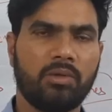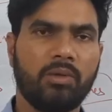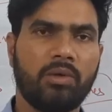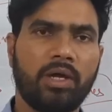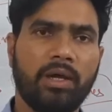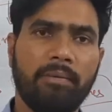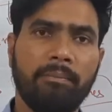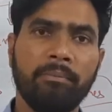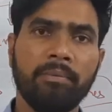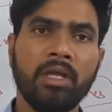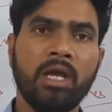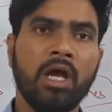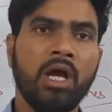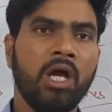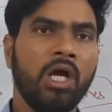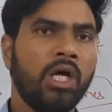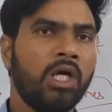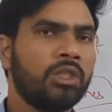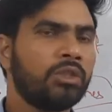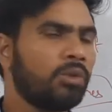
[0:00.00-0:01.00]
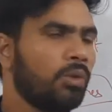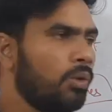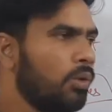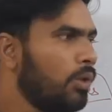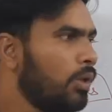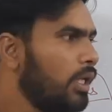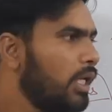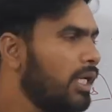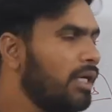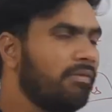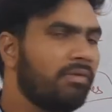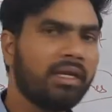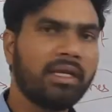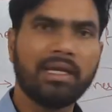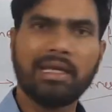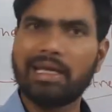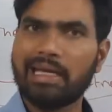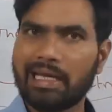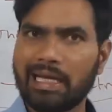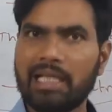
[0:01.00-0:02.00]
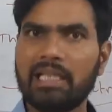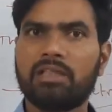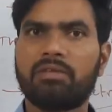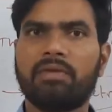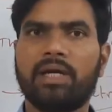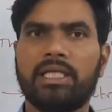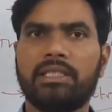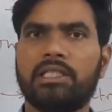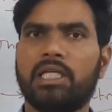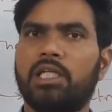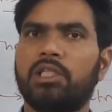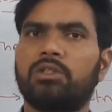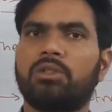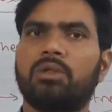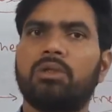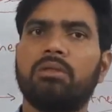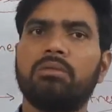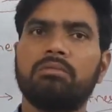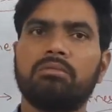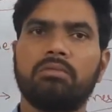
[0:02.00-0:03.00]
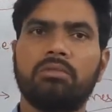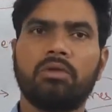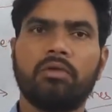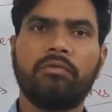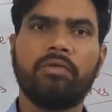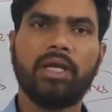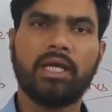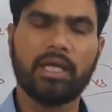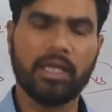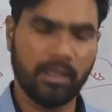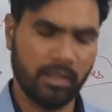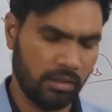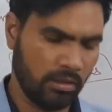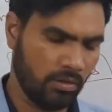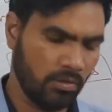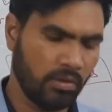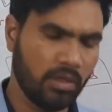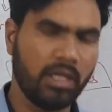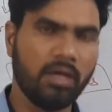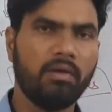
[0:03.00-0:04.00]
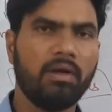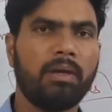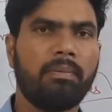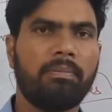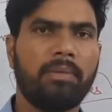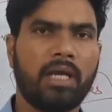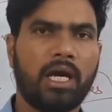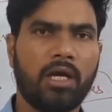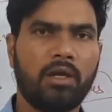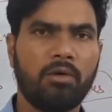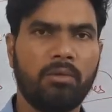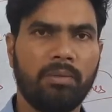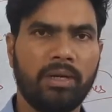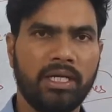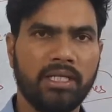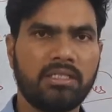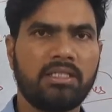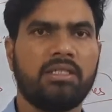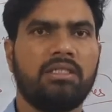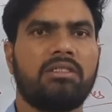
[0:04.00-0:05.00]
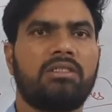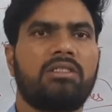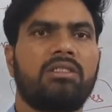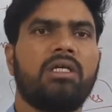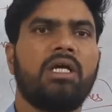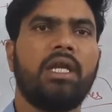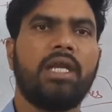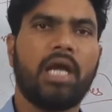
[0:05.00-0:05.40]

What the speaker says: Okay, so even health wise also we can develop nano medicines,